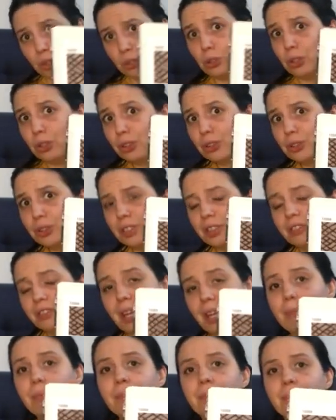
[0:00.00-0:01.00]
200 of
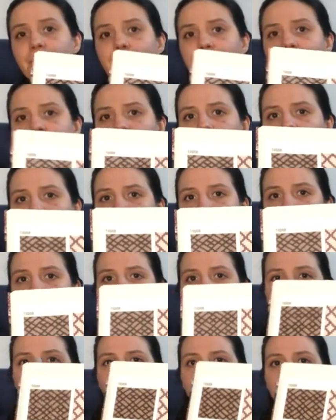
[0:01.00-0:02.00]
them,
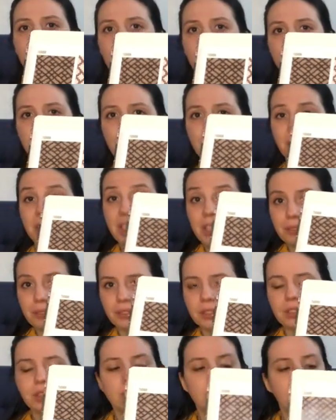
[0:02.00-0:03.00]

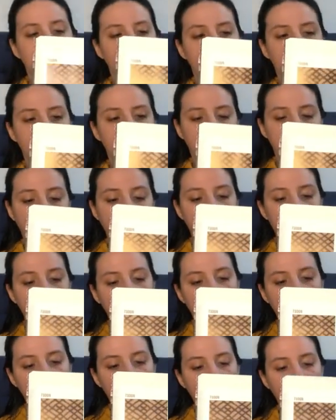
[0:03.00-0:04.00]
motifs, I would say,
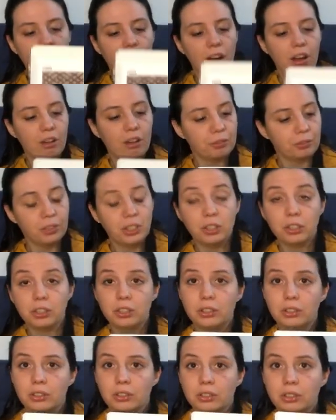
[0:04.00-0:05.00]
are free to
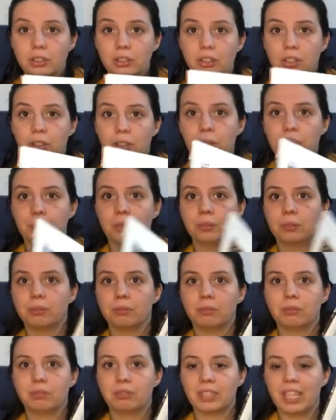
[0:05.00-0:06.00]
use. So
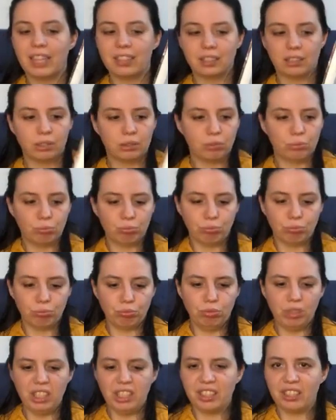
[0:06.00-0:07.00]
that's
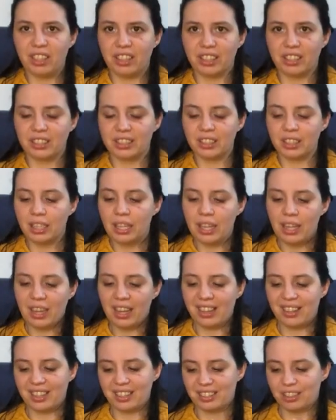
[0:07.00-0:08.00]
really nice.
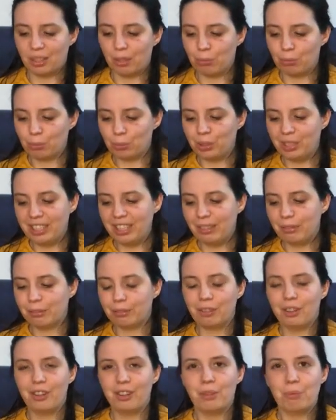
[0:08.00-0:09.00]
And there's some really
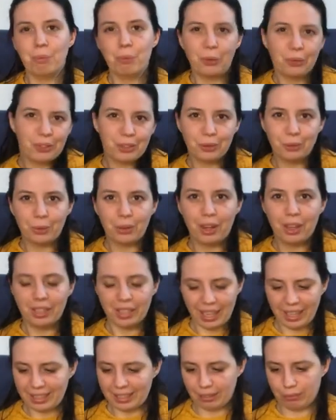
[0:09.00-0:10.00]
fun modern one,
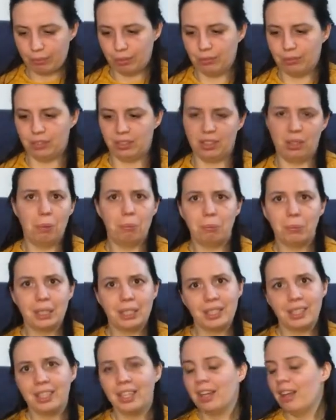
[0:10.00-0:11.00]
like with a
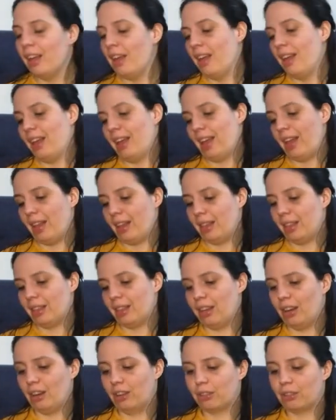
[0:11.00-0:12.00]
zombie, and
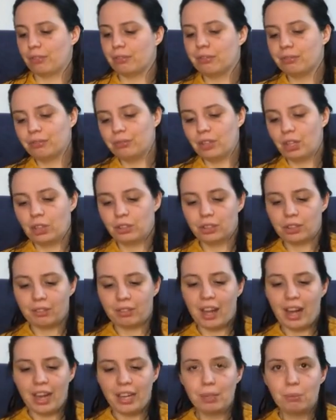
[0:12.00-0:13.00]
there are lots of
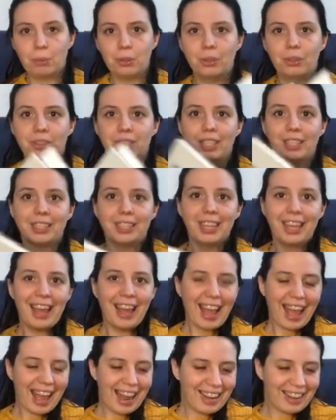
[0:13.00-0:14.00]
animals, and
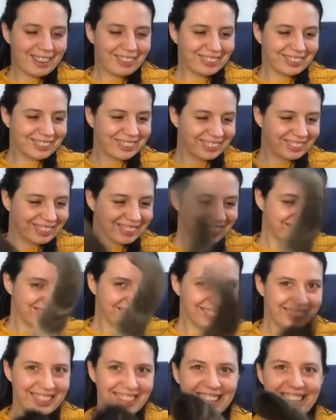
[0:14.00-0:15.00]
hello
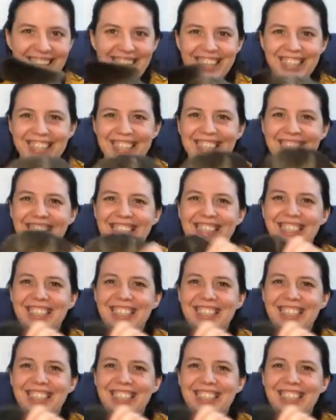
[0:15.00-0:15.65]
girl!